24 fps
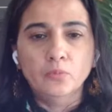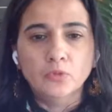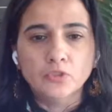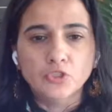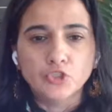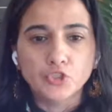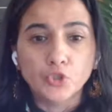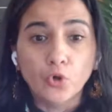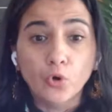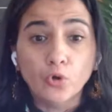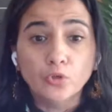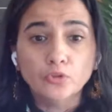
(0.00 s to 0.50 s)

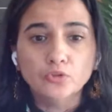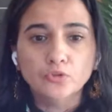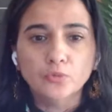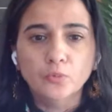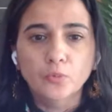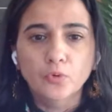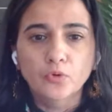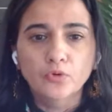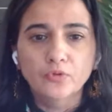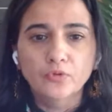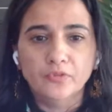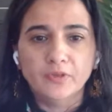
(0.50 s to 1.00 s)
short
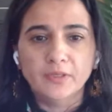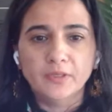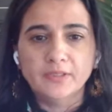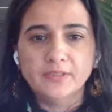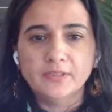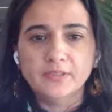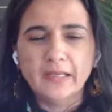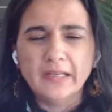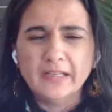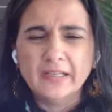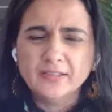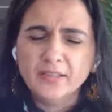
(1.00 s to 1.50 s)

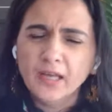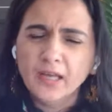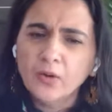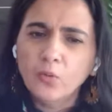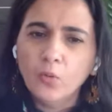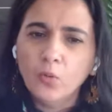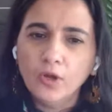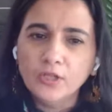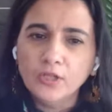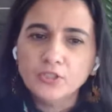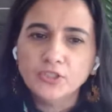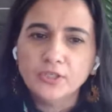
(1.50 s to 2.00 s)
movies, and I
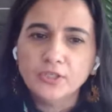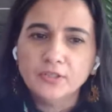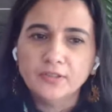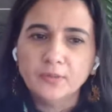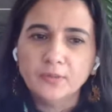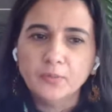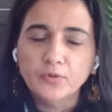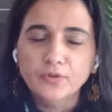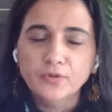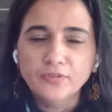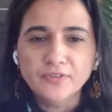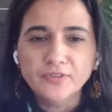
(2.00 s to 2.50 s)
started watching
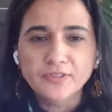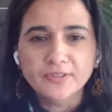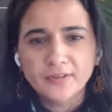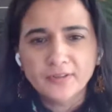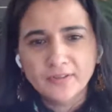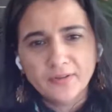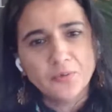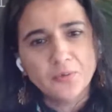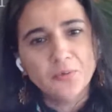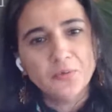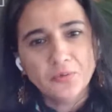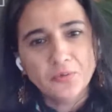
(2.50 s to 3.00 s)
the movies,
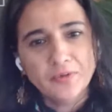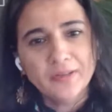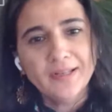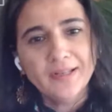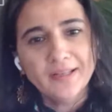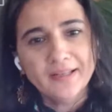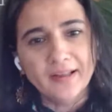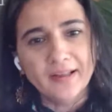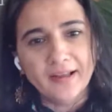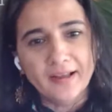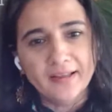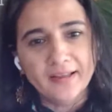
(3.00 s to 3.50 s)
and they were
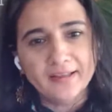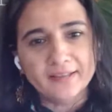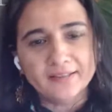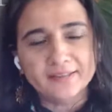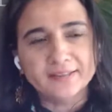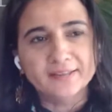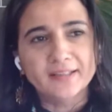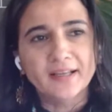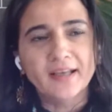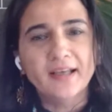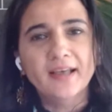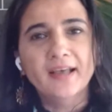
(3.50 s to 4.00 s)
really
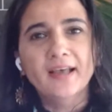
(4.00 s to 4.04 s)
nice.